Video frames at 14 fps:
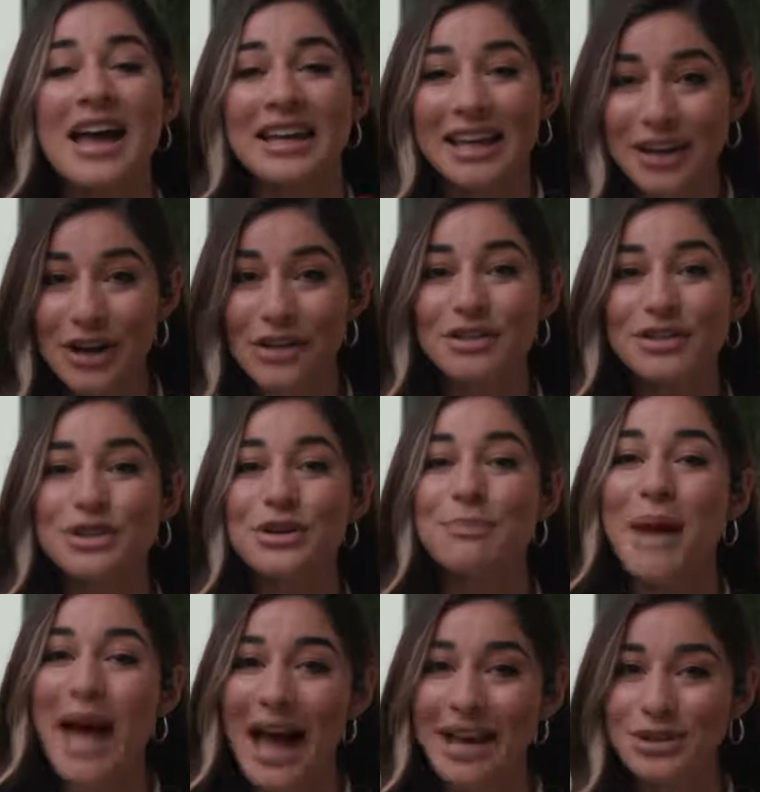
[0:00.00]
kick it over to
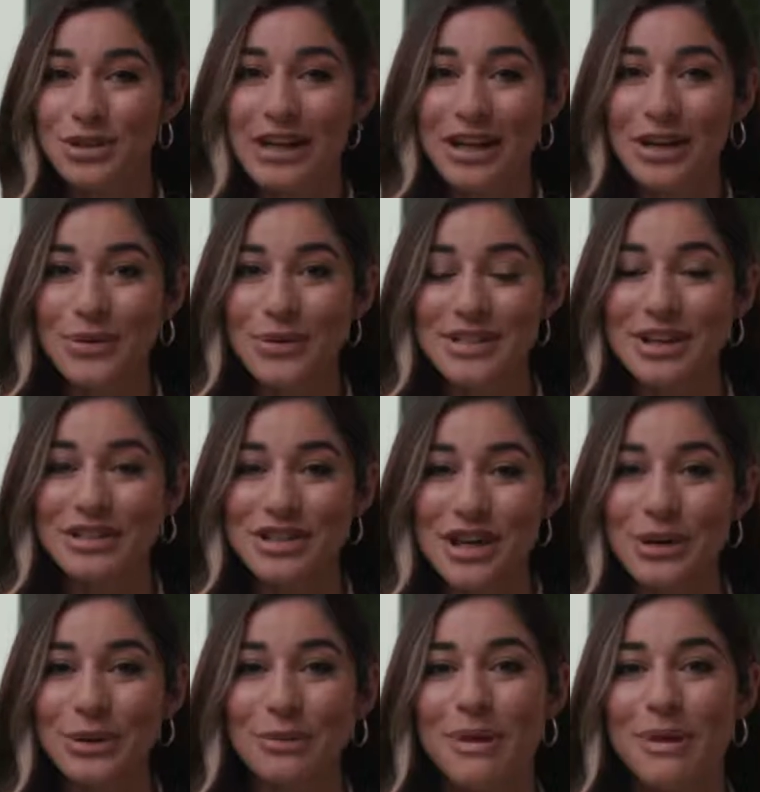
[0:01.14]
Patrick, who is our general